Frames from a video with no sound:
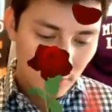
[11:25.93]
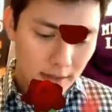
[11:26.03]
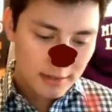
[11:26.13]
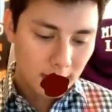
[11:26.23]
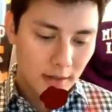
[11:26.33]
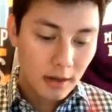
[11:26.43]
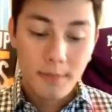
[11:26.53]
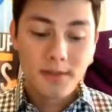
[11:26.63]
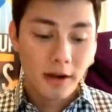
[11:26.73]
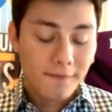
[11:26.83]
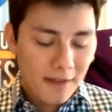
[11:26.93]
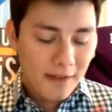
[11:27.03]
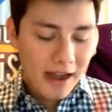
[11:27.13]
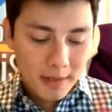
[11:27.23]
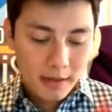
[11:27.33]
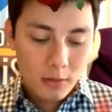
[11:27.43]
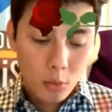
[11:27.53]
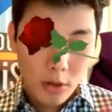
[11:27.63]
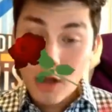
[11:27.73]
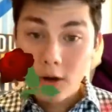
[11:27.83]
was, I'm sorry,
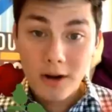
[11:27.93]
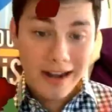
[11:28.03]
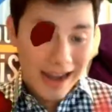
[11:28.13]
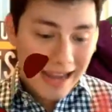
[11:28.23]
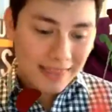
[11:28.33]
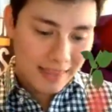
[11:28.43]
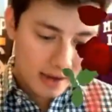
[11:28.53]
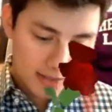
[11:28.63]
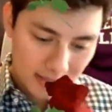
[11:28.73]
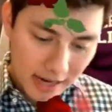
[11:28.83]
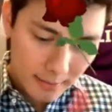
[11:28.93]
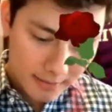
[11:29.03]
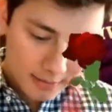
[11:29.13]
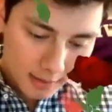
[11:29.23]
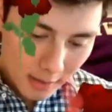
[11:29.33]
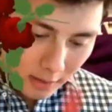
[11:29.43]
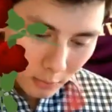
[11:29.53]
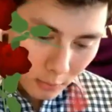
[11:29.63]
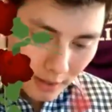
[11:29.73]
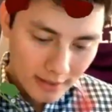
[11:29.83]
5,108,000 diamonds
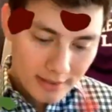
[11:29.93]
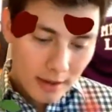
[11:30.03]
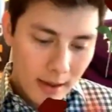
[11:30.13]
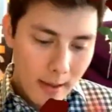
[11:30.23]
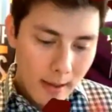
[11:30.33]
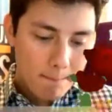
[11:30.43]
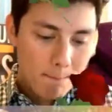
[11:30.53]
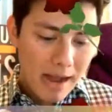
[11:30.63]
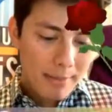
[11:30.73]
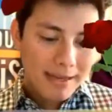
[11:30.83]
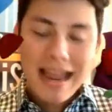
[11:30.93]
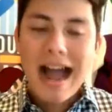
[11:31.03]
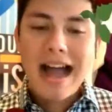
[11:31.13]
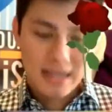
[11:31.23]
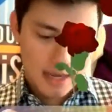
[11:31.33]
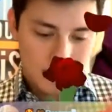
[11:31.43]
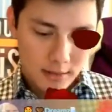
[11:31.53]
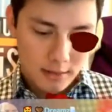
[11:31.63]
was Baba Yaga.